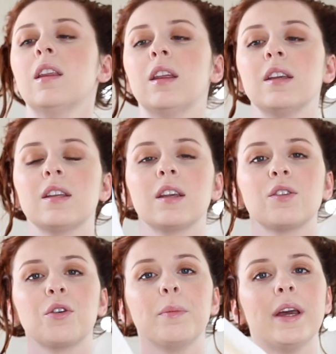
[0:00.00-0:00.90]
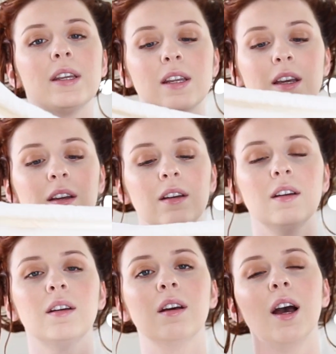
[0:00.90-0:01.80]
These things are amazing.
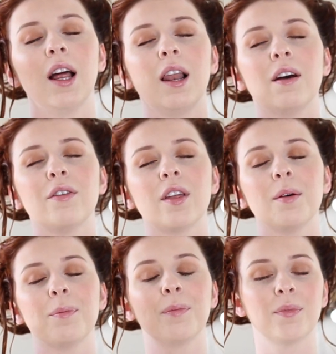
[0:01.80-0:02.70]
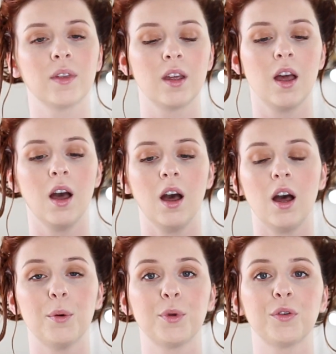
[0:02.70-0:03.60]
I love them.
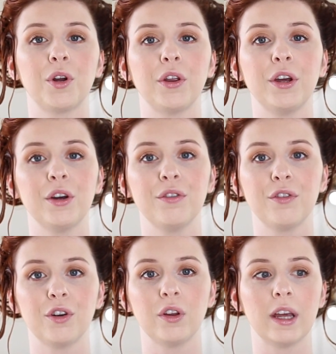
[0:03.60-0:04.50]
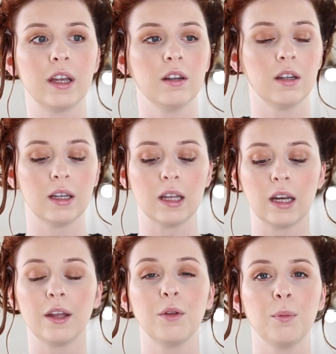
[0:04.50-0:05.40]
They're really good for
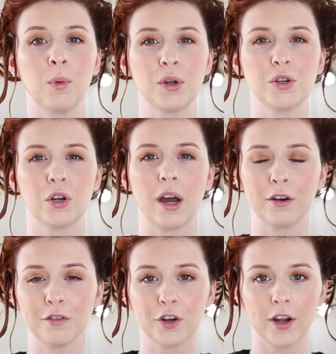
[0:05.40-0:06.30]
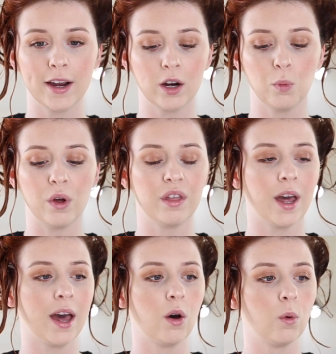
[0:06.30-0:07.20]
getting the moisture out of your hair
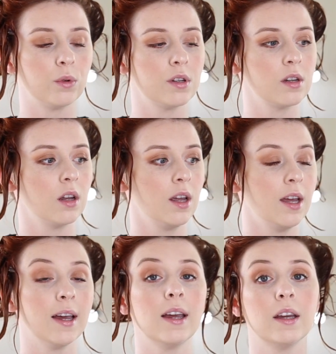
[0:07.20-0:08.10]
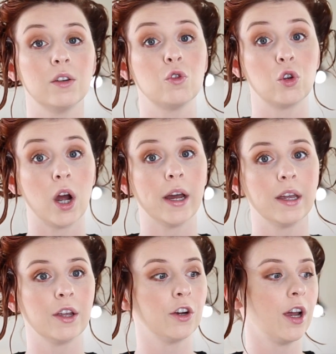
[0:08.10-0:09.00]
without it
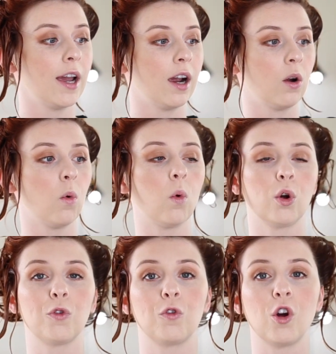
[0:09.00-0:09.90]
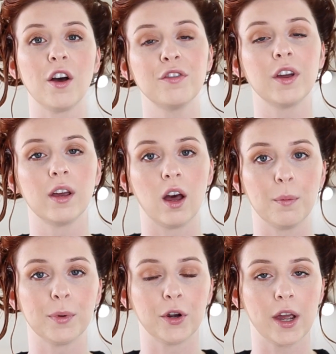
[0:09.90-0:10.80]
drying your hair or roughing
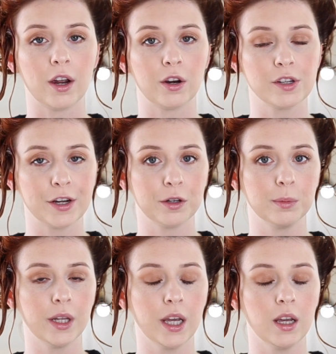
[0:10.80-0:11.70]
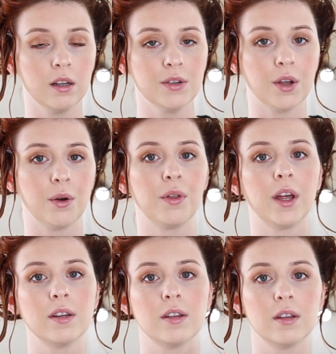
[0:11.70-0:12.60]
up your hair terribly. So
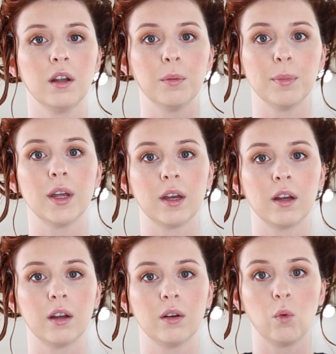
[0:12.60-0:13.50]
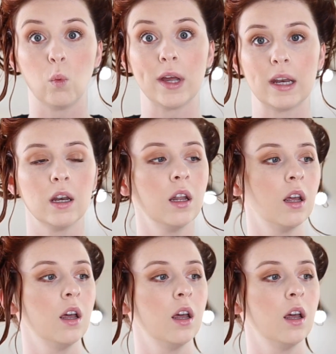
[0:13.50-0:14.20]
that's a big win.